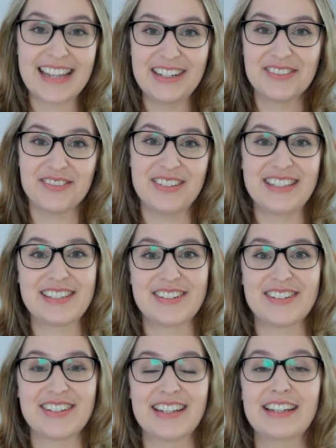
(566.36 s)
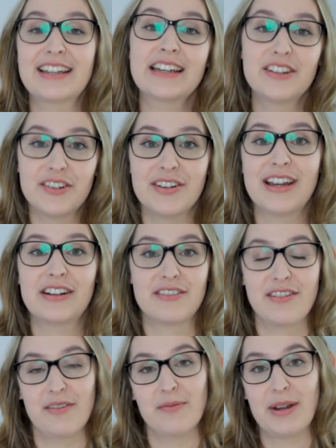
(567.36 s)
kind of research and getting your head
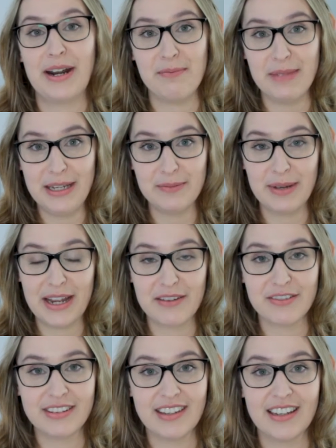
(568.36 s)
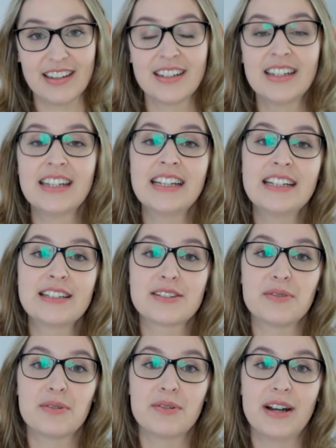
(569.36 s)
around what I mean by everything.
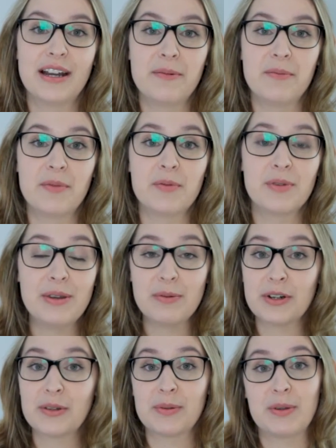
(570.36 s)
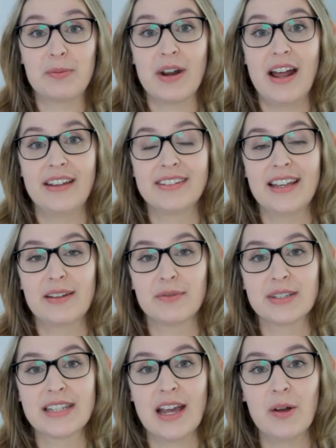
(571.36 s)
So, um, we worked with a brand that
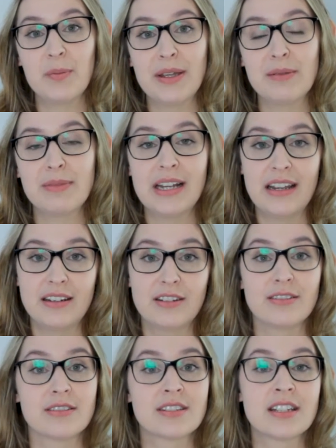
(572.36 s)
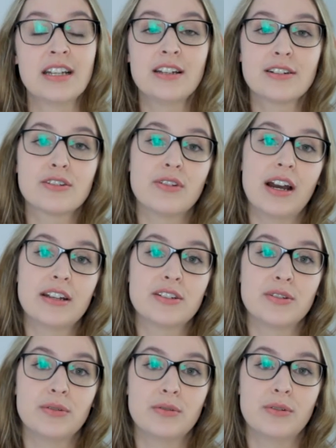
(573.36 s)
was helping millennials try
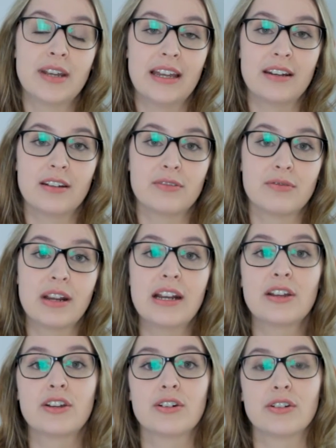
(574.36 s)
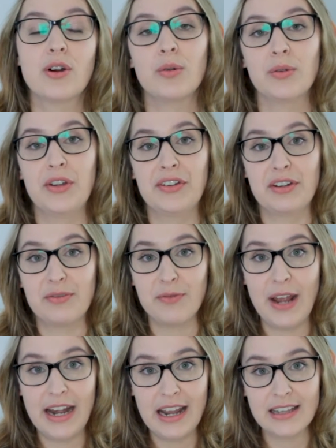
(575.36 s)
to get a really good hold on their
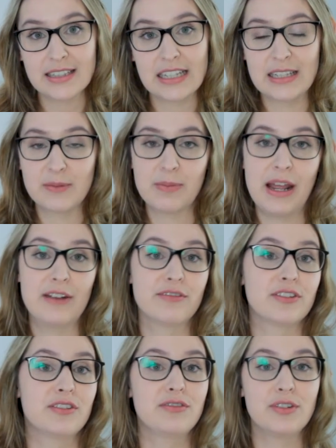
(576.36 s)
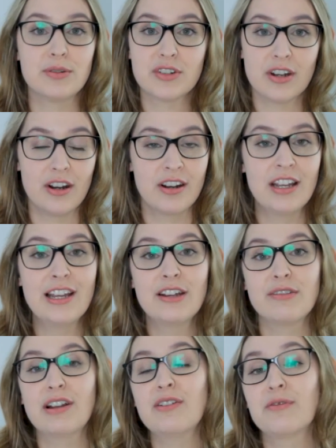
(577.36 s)
finances, plan for the future,
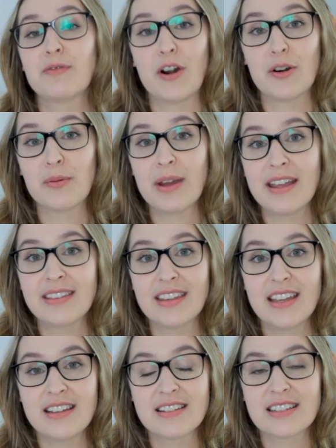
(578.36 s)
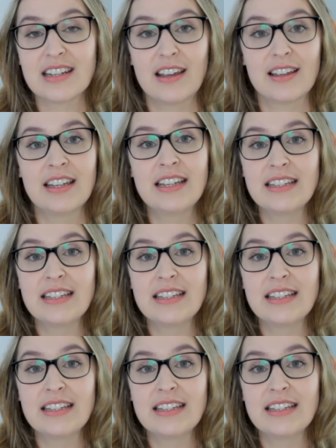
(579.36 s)
really far away things like